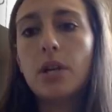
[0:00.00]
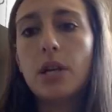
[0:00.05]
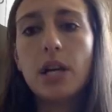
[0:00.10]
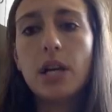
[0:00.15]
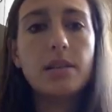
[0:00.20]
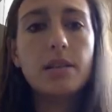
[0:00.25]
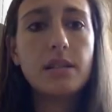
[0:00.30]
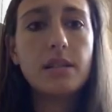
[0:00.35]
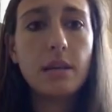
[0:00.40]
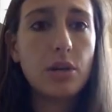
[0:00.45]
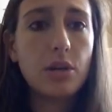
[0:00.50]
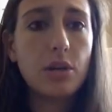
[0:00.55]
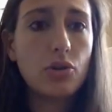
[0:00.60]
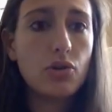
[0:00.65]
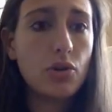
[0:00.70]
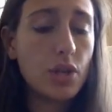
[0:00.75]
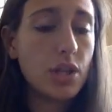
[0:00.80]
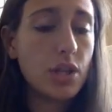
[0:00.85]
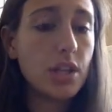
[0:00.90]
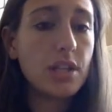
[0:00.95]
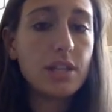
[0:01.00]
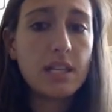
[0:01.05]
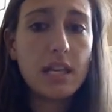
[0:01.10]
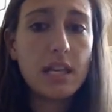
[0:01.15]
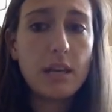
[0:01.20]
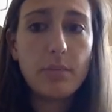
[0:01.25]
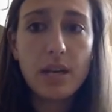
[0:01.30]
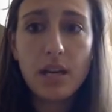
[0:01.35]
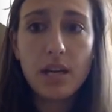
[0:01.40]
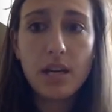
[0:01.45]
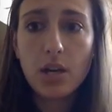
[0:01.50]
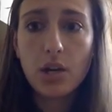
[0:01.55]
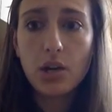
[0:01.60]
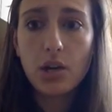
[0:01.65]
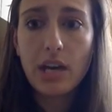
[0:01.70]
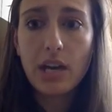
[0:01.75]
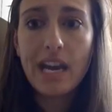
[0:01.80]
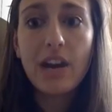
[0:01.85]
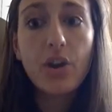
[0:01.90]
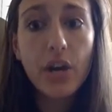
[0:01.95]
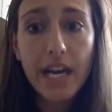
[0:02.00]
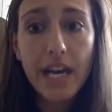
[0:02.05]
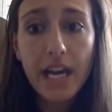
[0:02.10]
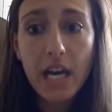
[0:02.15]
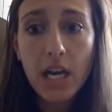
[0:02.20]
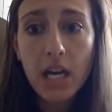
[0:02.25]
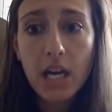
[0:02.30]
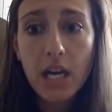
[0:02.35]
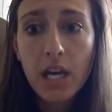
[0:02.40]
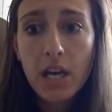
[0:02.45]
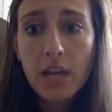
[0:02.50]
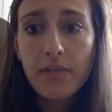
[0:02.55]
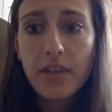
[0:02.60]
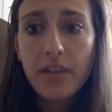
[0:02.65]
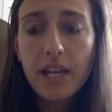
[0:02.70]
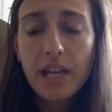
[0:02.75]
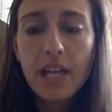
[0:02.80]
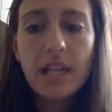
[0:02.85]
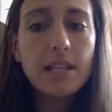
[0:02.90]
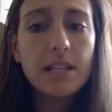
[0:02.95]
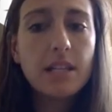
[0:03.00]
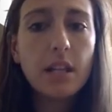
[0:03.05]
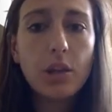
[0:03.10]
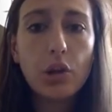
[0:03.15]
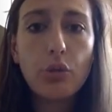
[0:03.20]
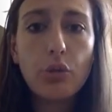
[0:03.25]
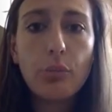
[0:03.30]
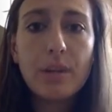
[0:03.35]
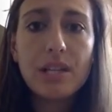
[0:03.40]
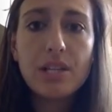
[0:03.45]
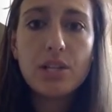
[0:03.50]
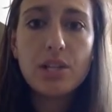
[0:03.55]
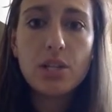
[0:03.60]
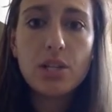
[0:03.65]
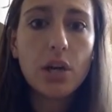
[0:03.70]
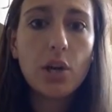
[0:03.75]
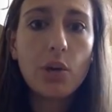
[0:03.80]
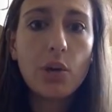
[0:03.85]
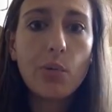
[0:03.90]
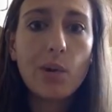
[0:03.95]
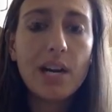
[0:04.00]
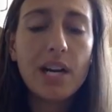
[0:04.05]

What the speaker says: ischemic area that is a little bit darker,